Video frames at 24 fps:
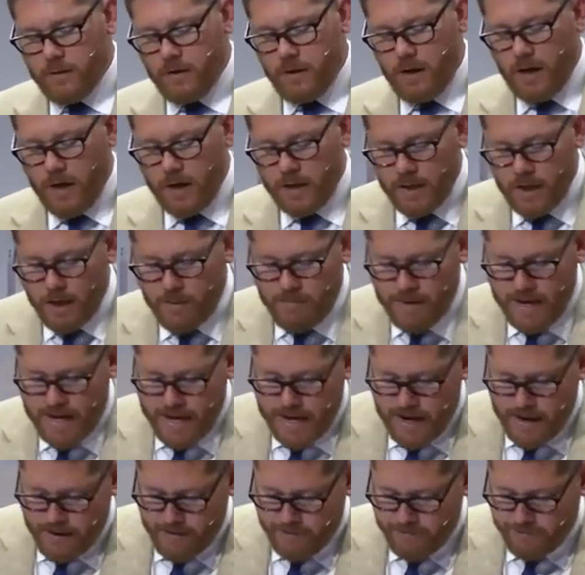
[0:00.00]
on our
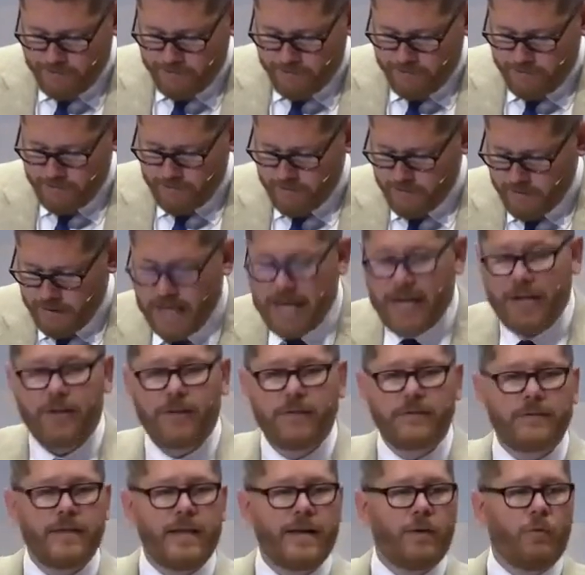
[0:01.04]
behalf. How
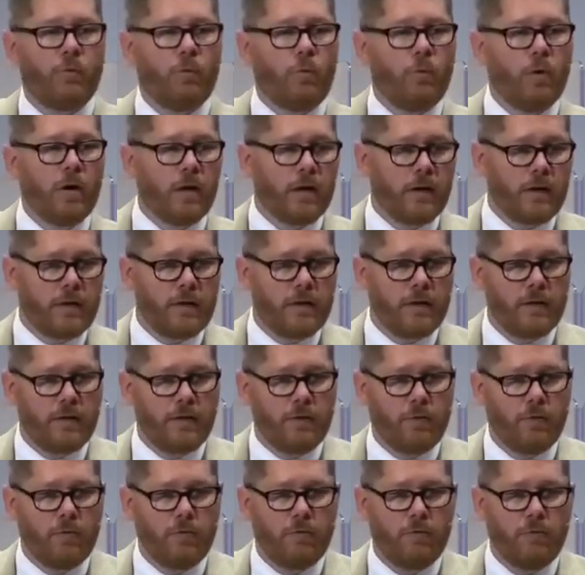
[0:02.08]
does that work?
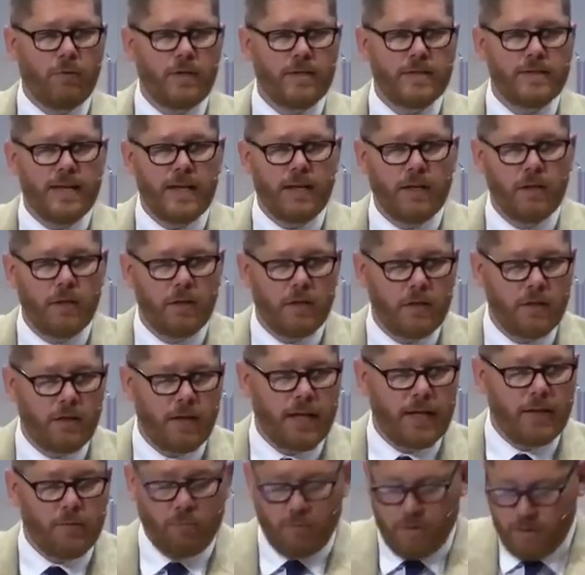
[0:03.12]
What does that look
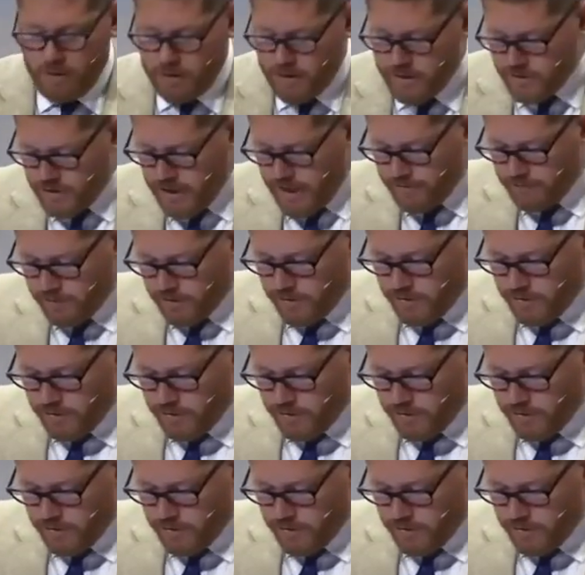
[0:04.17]
like? We'll look at chapter